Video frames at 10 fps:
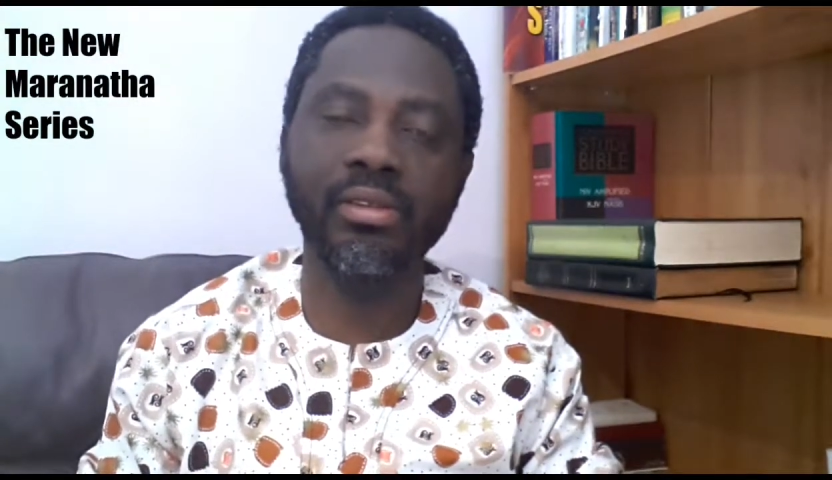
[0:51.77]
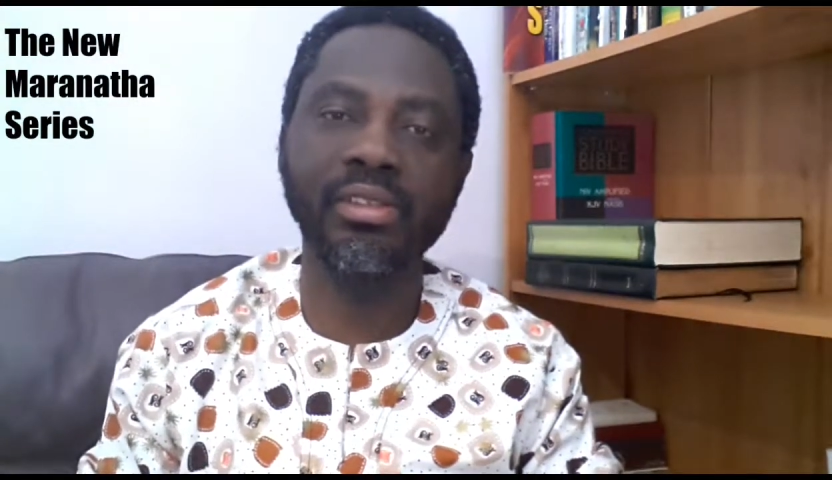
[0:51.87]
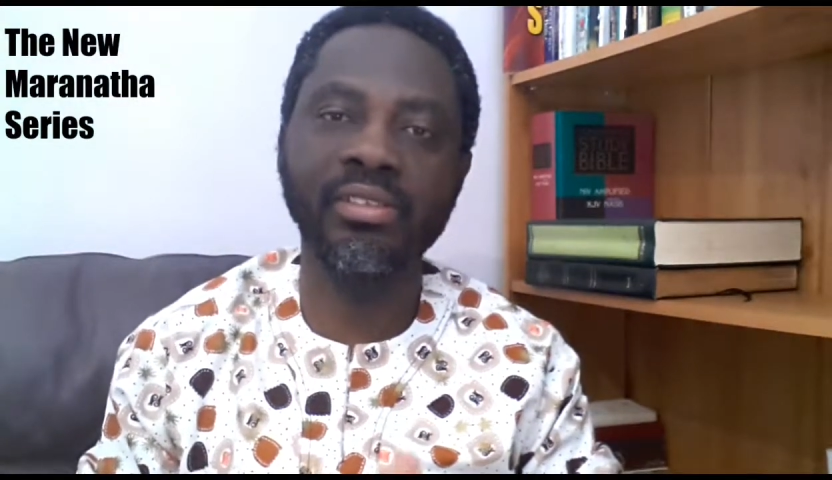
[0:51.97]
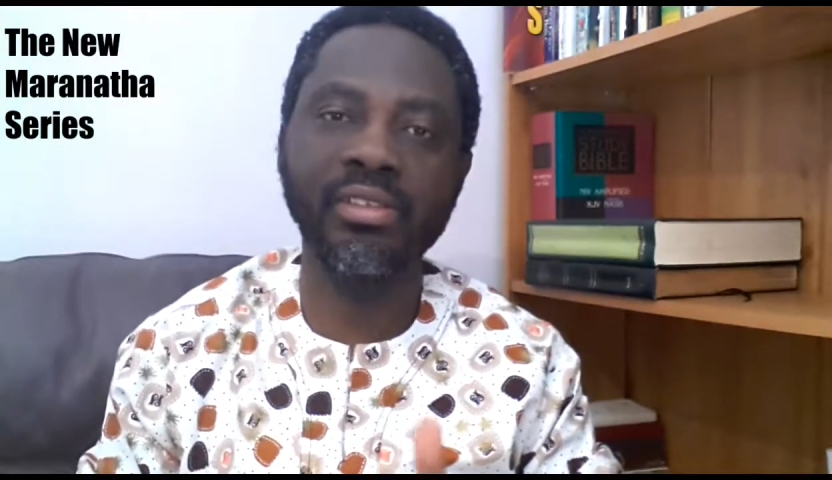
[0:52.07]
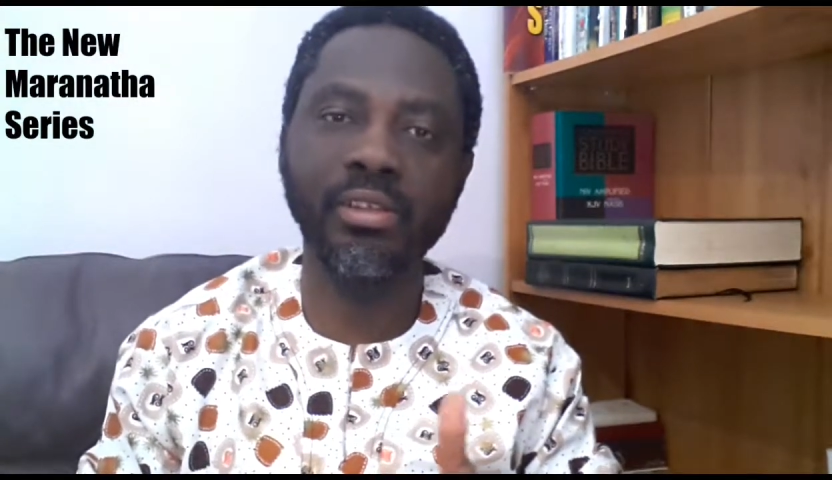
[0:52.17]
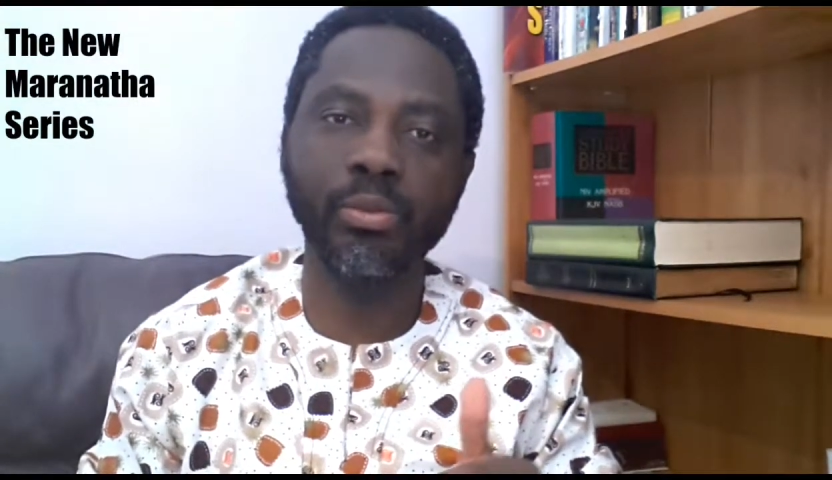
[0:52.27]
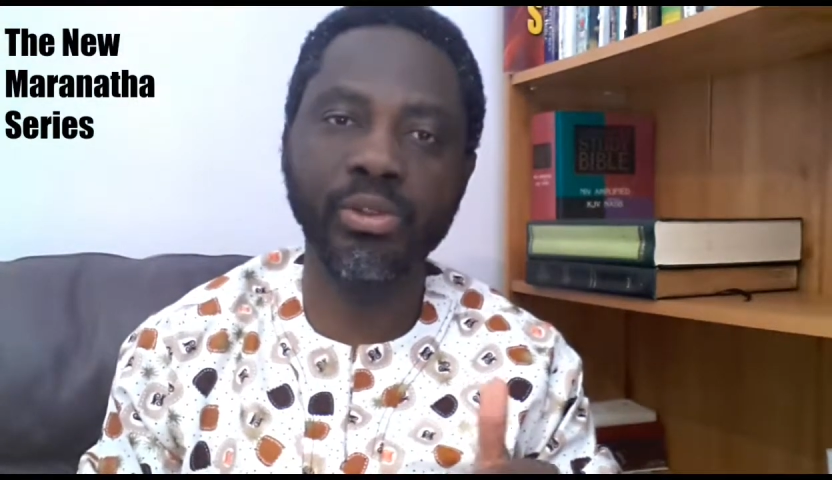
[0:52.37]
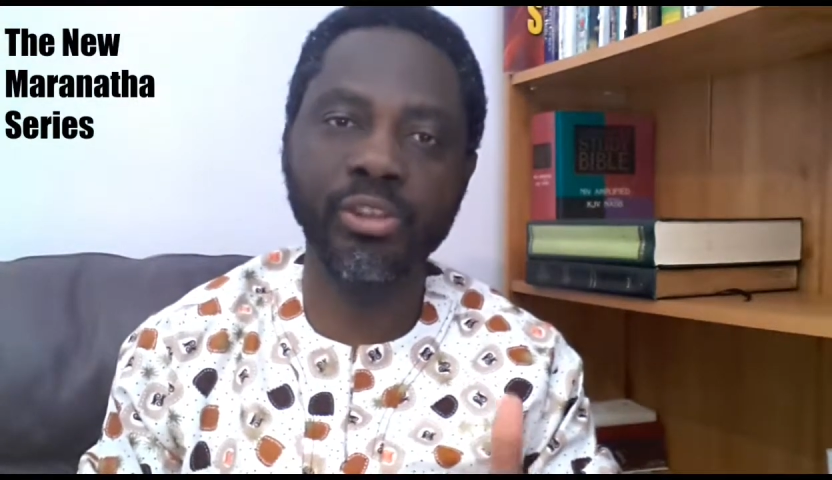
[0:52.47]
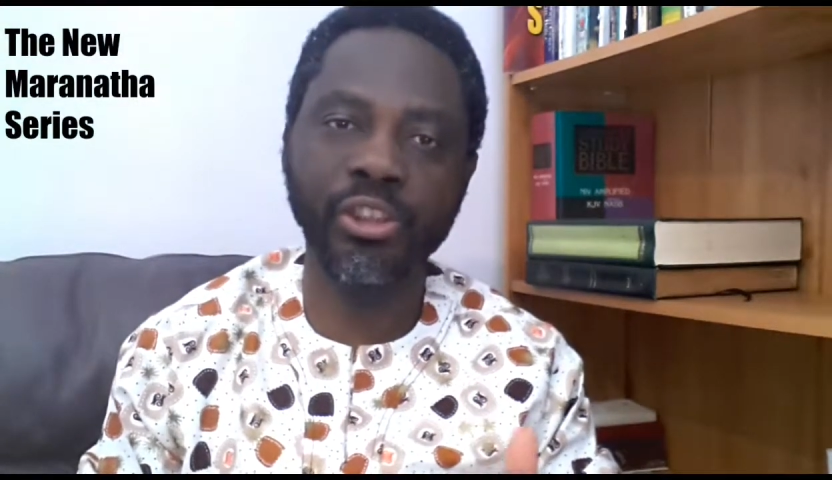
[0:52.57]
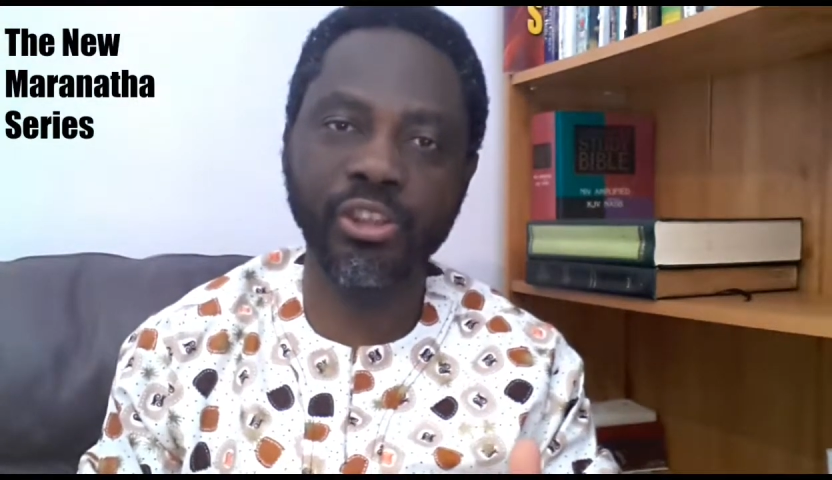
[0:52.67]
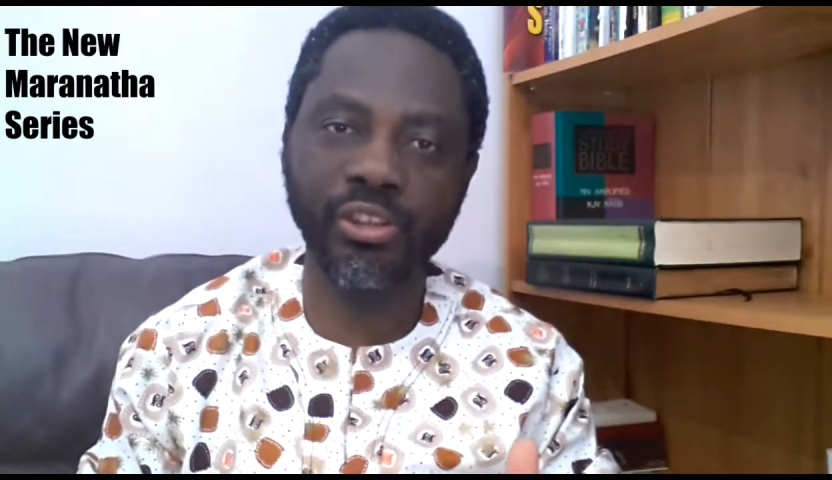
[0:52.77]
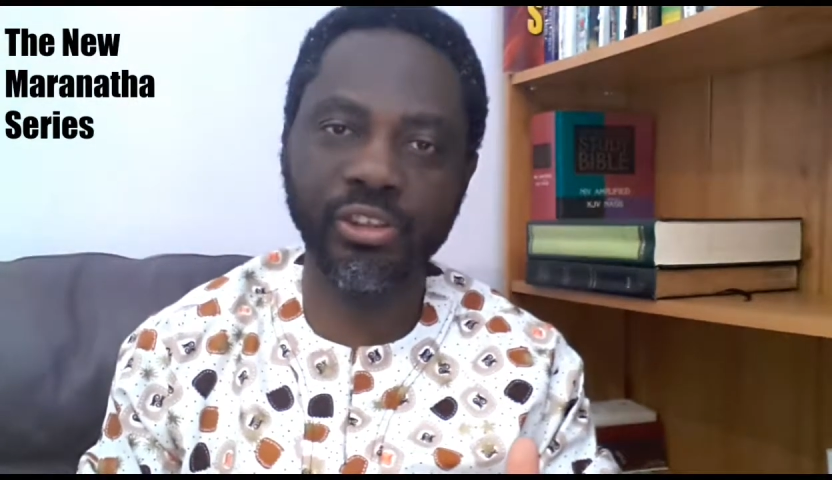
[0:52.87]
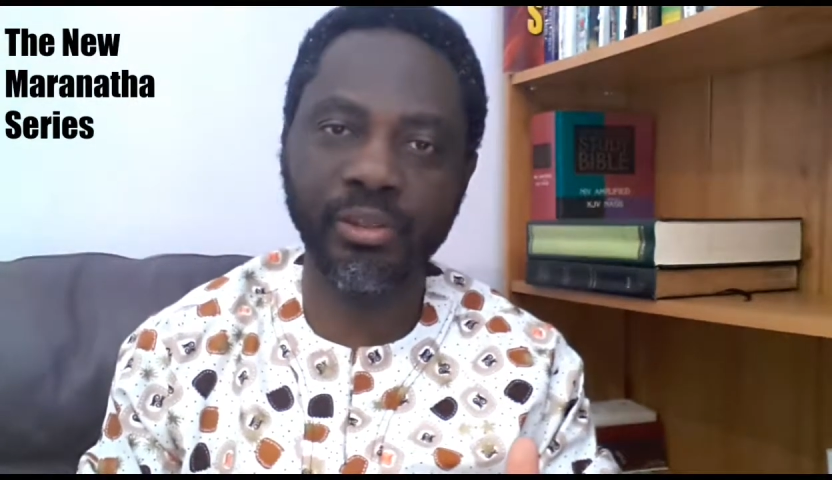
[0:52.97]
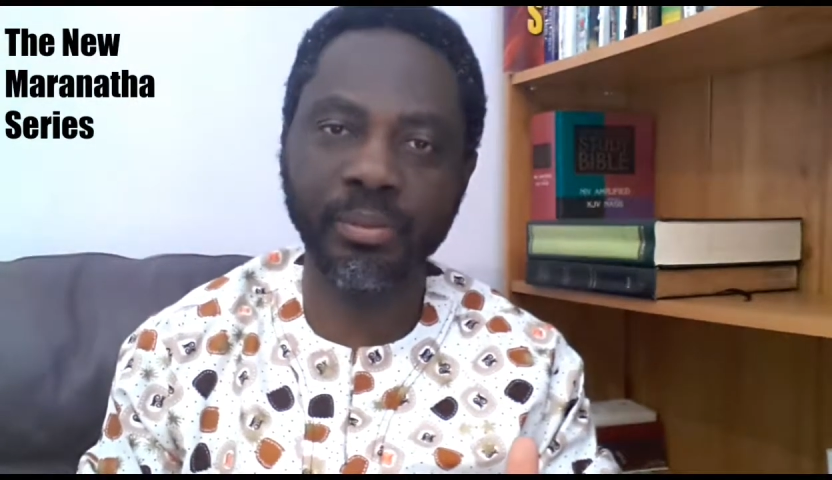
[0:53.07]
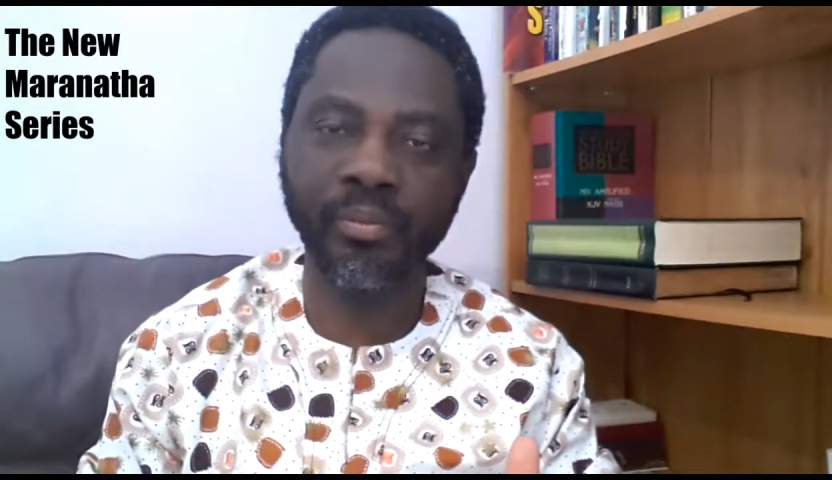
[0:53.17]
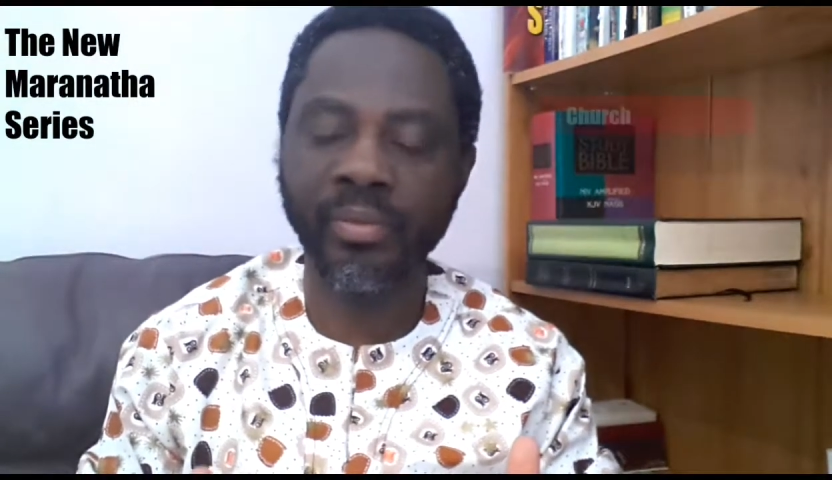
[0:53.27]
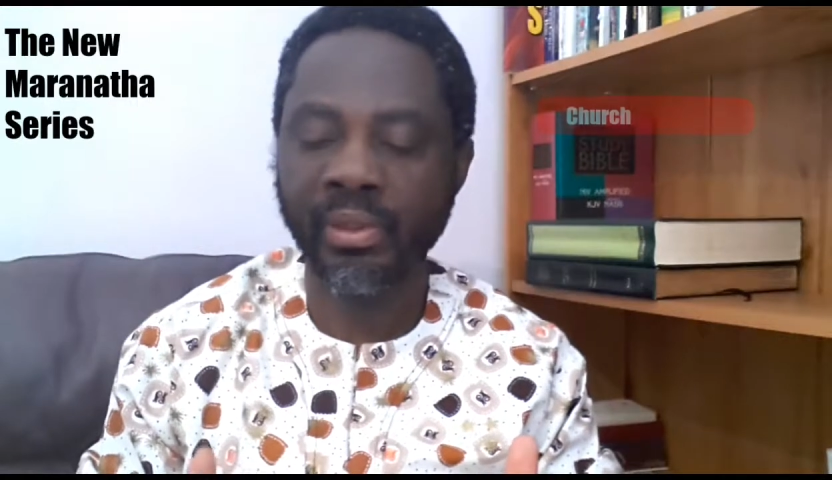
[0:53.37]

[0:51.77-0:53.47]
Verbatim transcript: God is dealing with the church,